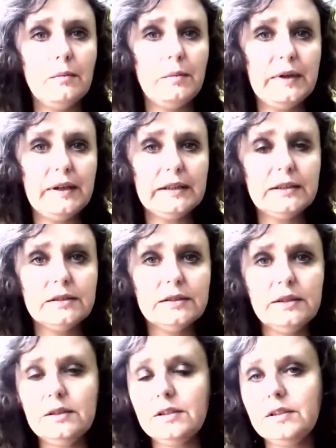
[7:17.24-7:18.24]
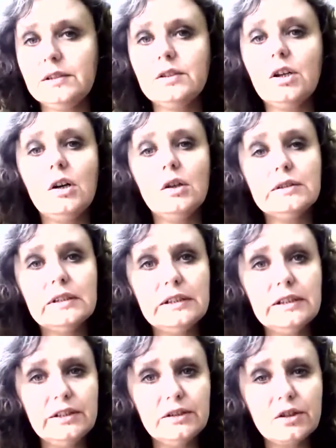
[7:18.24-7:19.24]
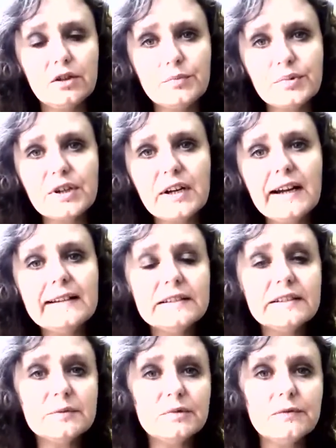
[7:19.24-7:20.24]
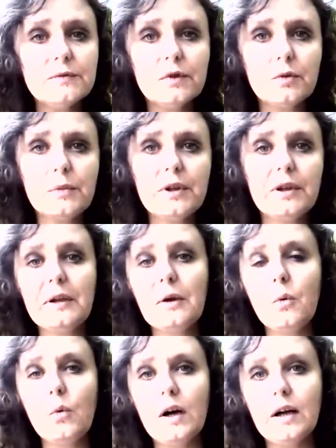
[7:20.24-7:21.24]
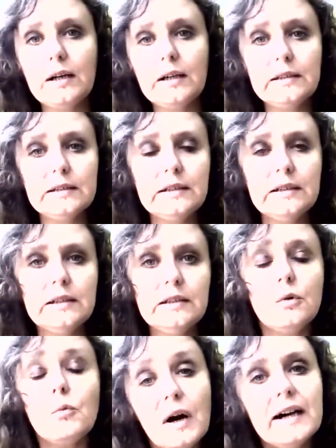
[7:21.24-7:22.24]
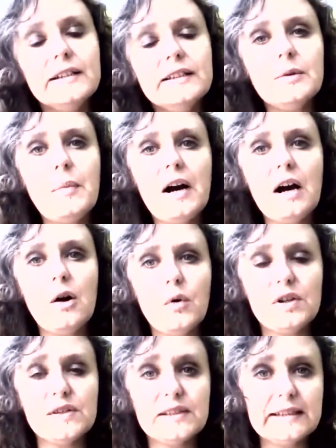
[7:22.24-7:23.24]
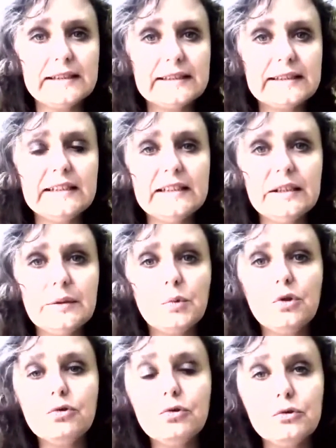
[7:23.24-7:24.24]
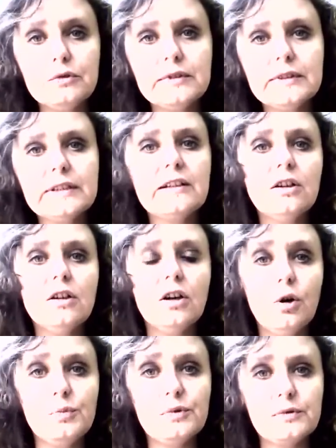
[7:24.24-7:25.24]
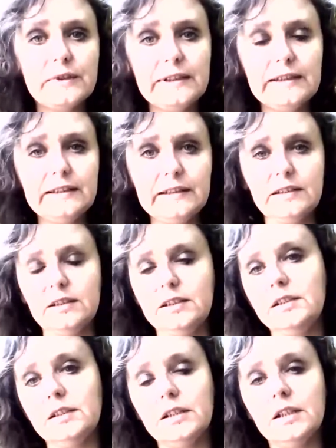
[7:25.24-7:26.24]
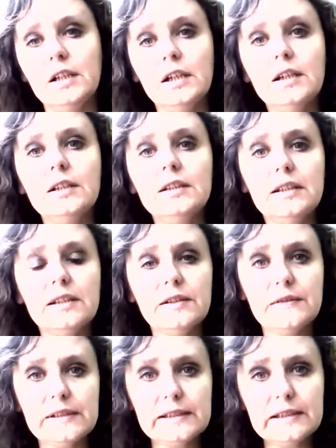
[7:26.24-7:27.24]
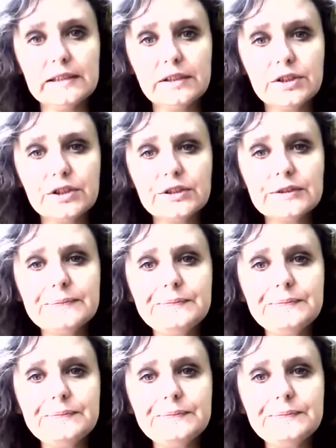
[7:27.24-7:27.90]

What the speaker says: but it is totally incomprehensible for me why the powers that claim good cooperated in the devastation.